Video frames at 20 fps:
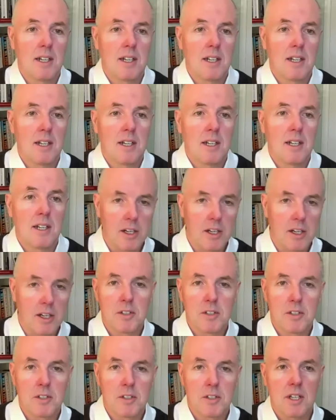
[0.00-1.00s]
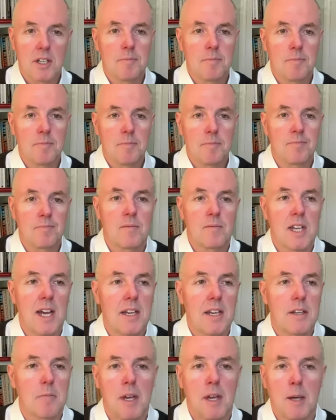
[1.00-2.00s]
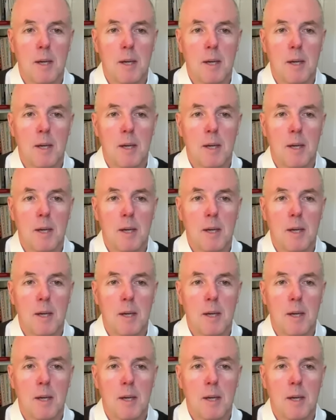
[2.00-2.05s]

hand back over to, to Adam.